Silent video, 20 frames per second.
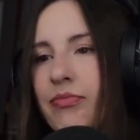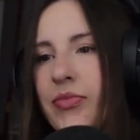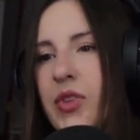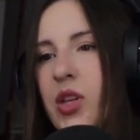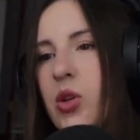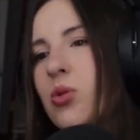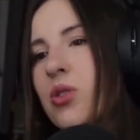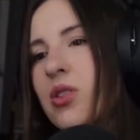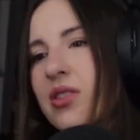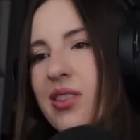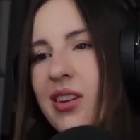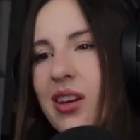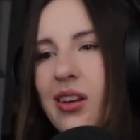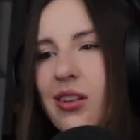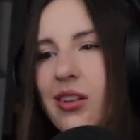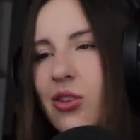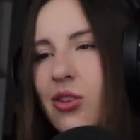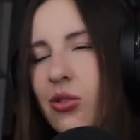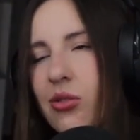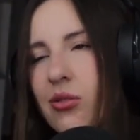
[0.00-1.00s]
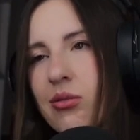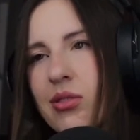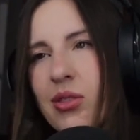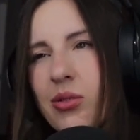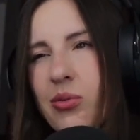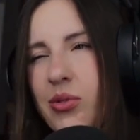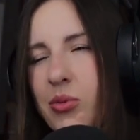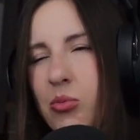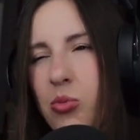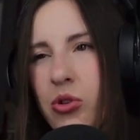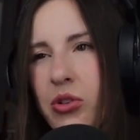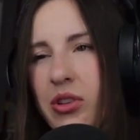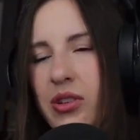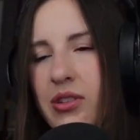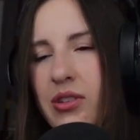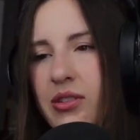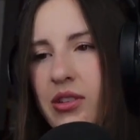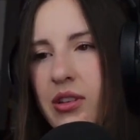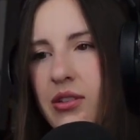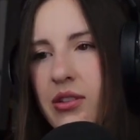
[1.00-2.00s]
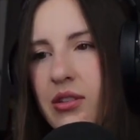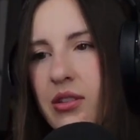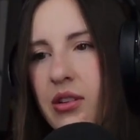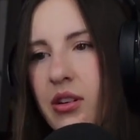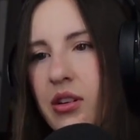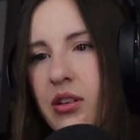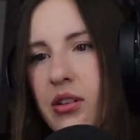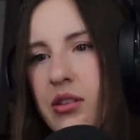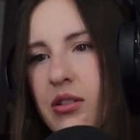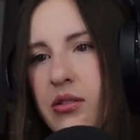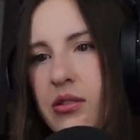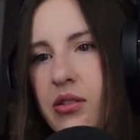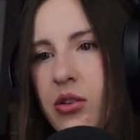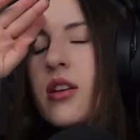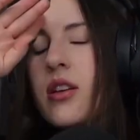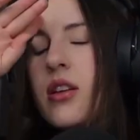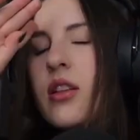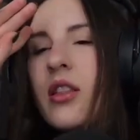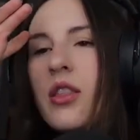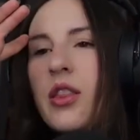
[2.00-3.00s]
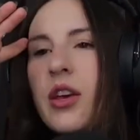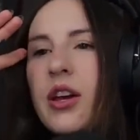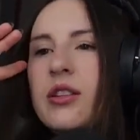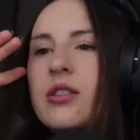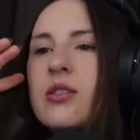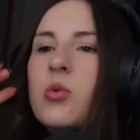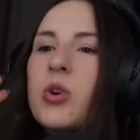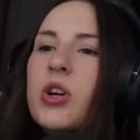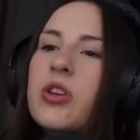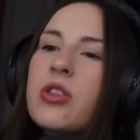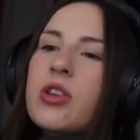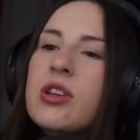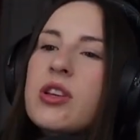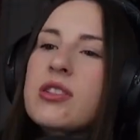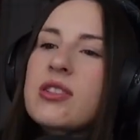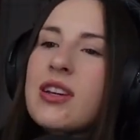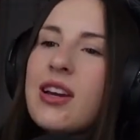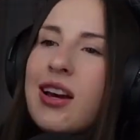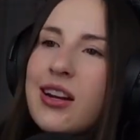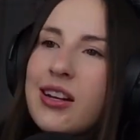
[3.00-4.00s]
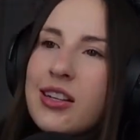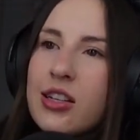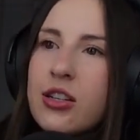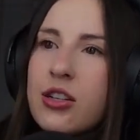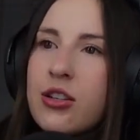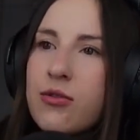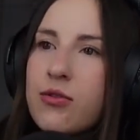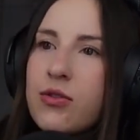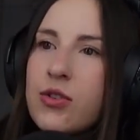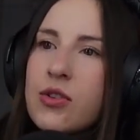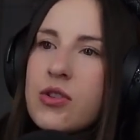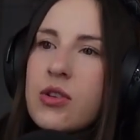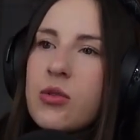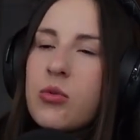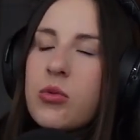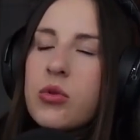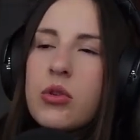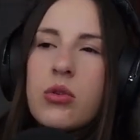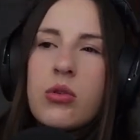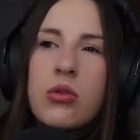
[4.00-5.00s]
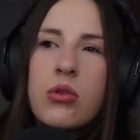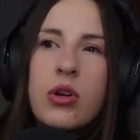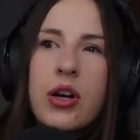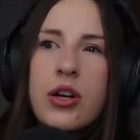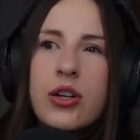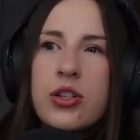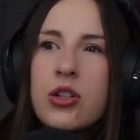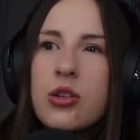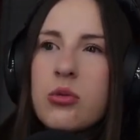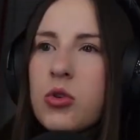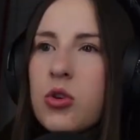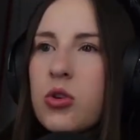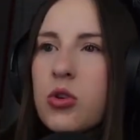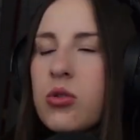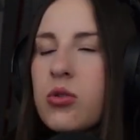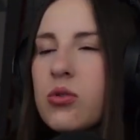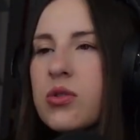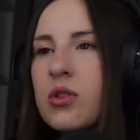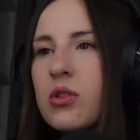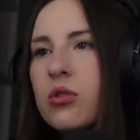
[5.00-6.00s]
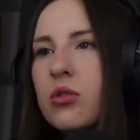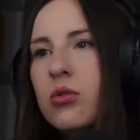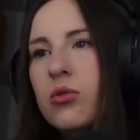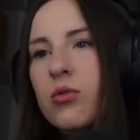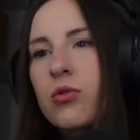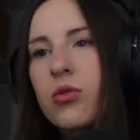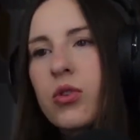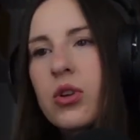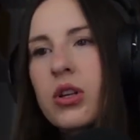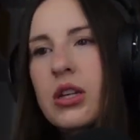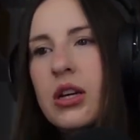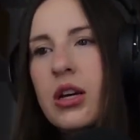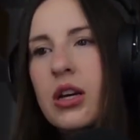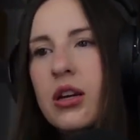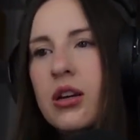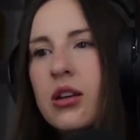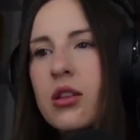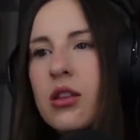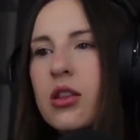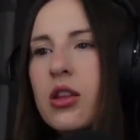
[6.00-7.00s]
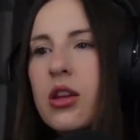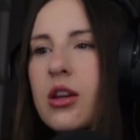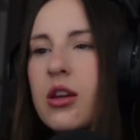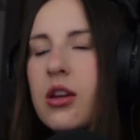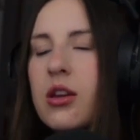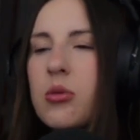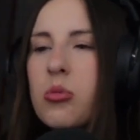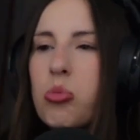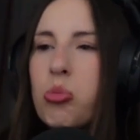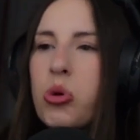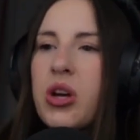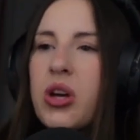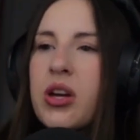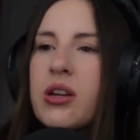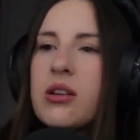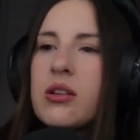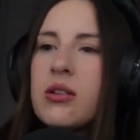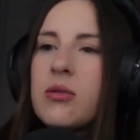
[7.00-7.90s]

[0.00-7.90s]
It was just not it was a poorly designed study. So that's where things kind of get confusing with the whole Hashimoto's and gluten-free diet thing. But